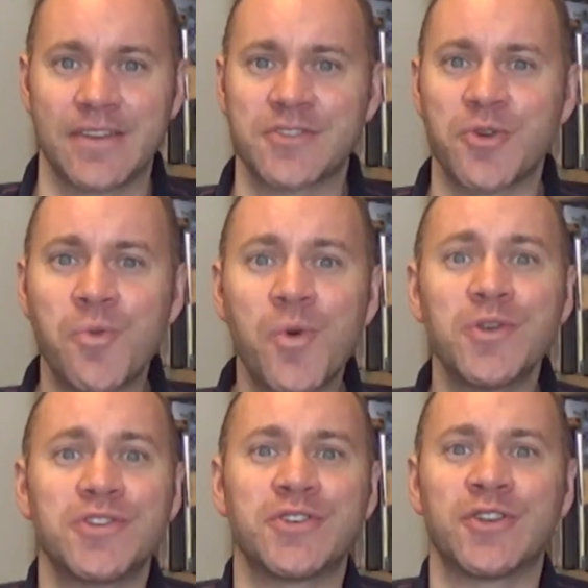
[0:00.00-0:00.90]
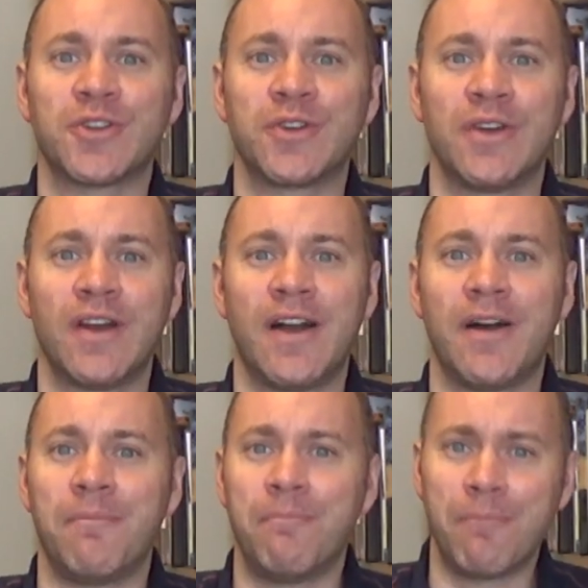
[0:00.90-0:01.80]
So won't you
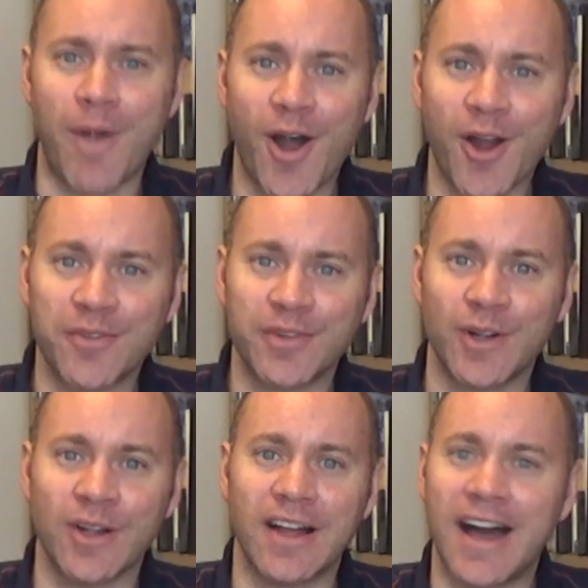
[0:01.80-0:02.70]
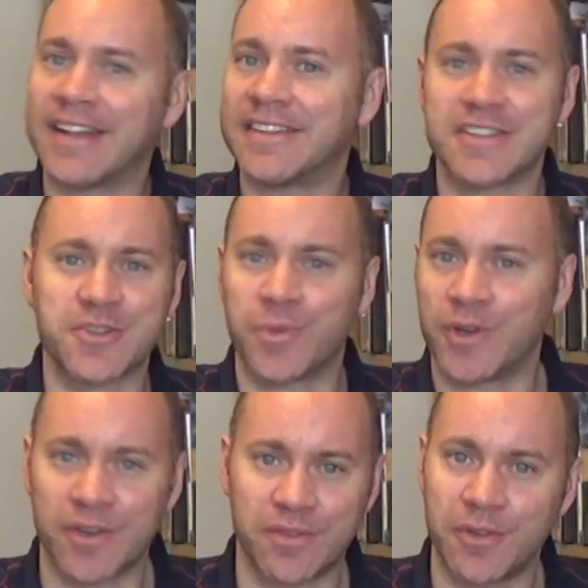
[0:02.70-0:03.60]
marvel at this
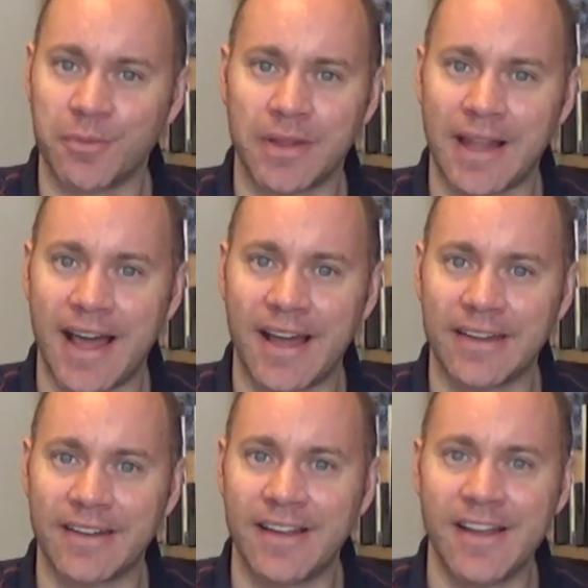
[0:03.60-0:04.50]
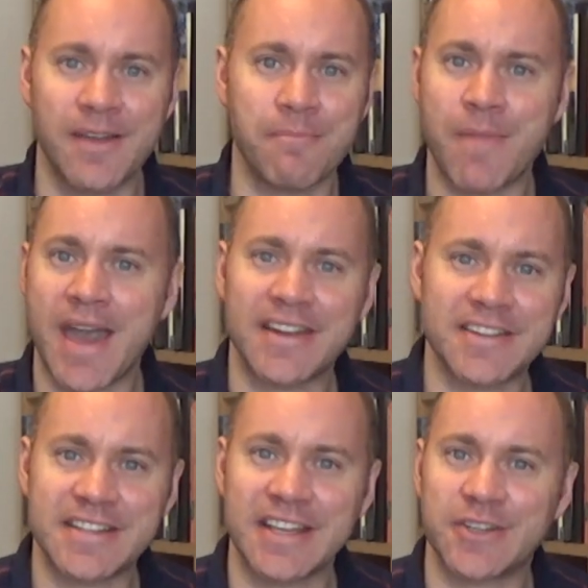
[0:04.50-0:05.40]
wonderful plan?
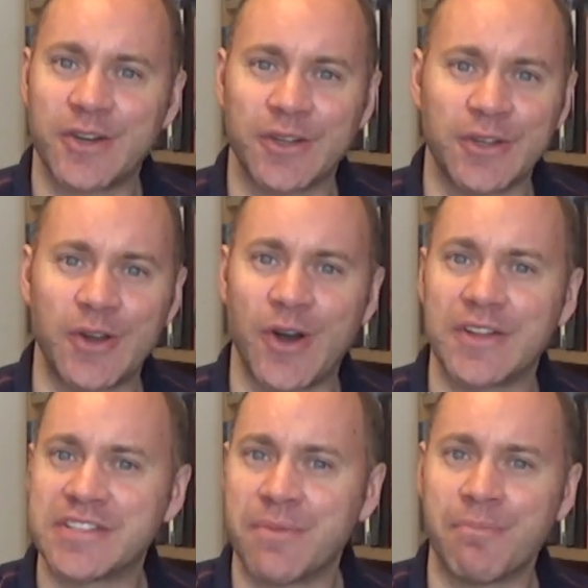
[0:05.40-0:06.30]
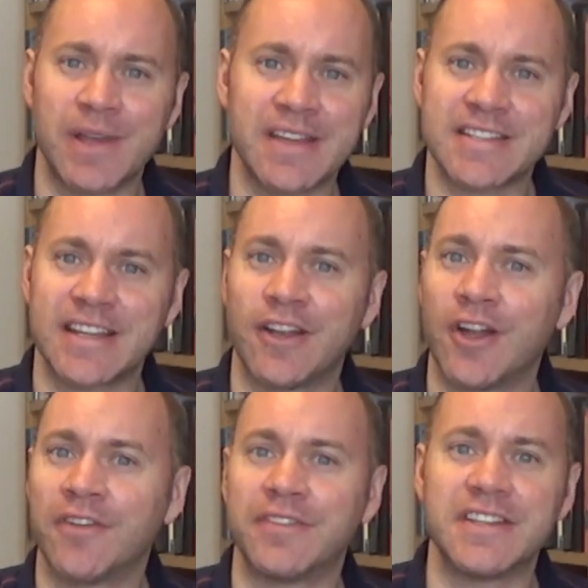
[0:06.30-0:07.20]
Meditate on God's amazing
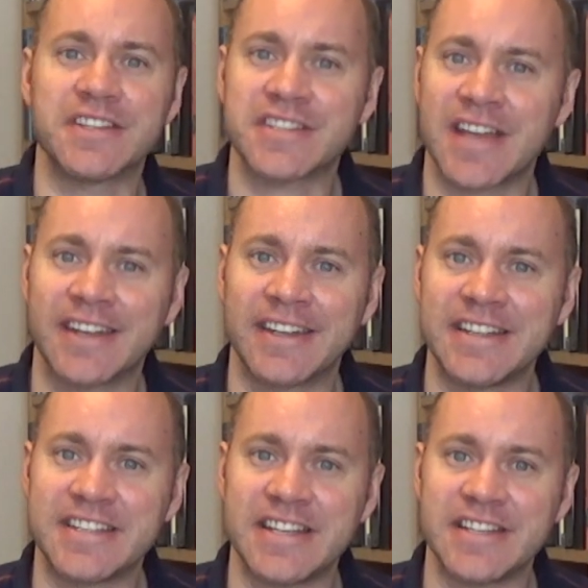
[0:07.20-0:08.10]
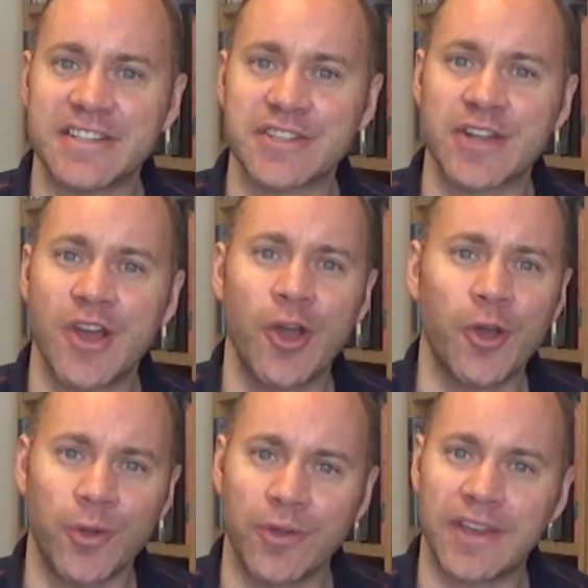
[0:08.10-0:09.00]
love in sending Jesus,
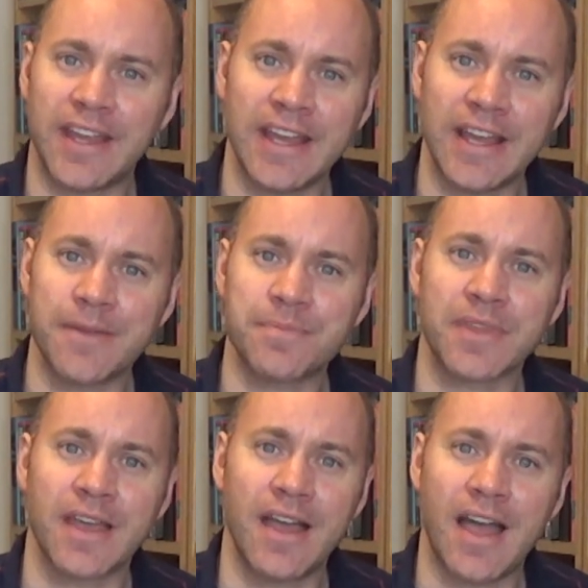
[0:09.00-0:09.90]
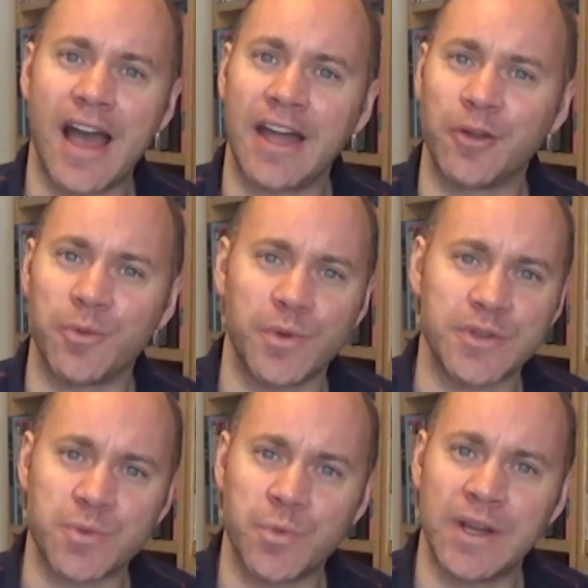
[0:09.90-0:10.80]
who came and who
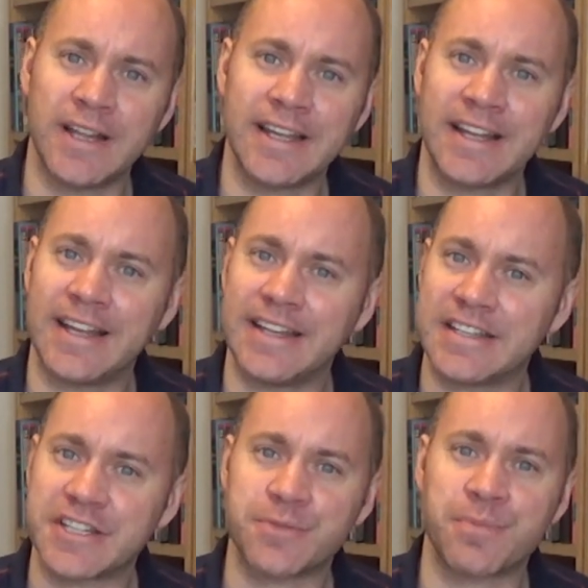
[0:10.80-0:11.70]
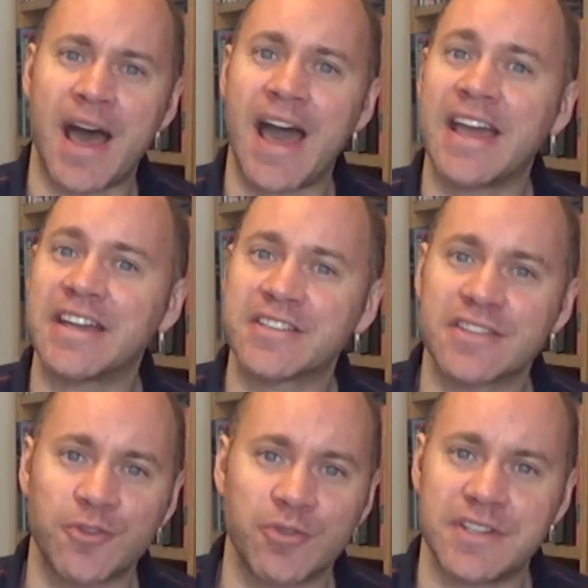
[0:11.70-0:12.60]
was willingly despised
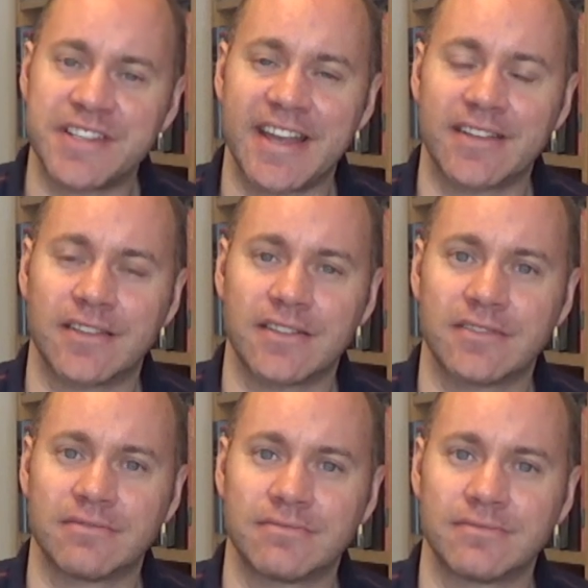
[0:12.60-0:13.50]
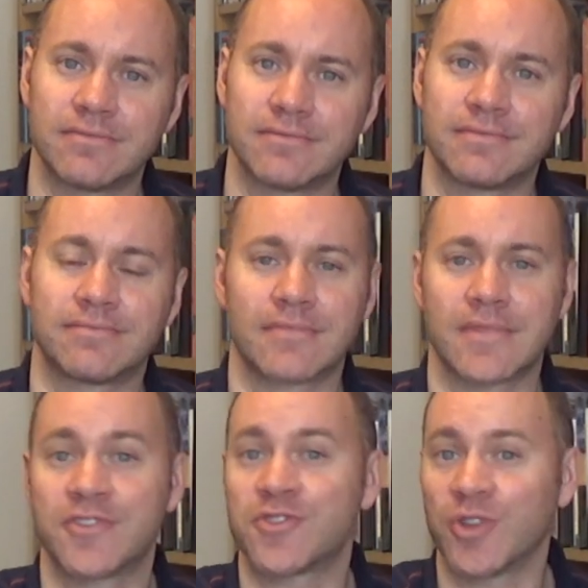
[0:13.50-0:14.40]
and rejected,
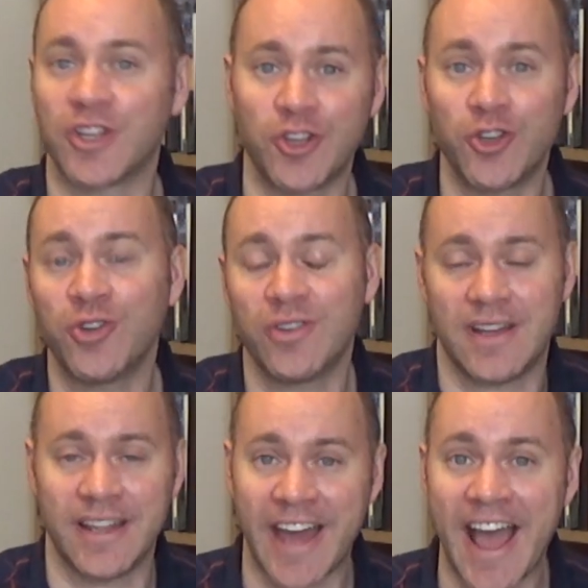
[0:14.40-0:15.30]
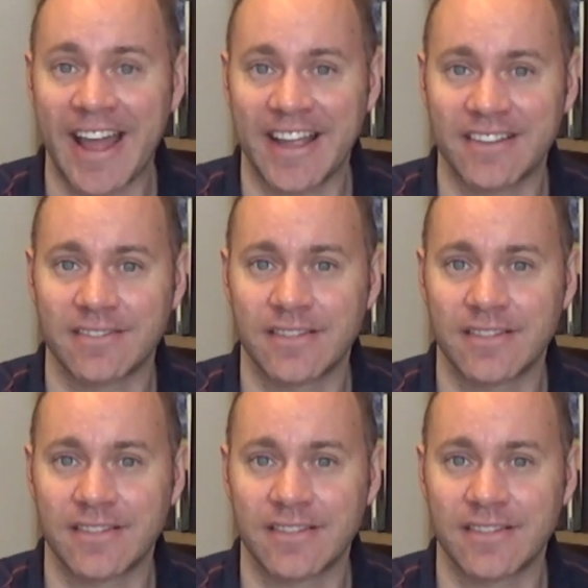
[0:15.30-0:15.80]
so that you and I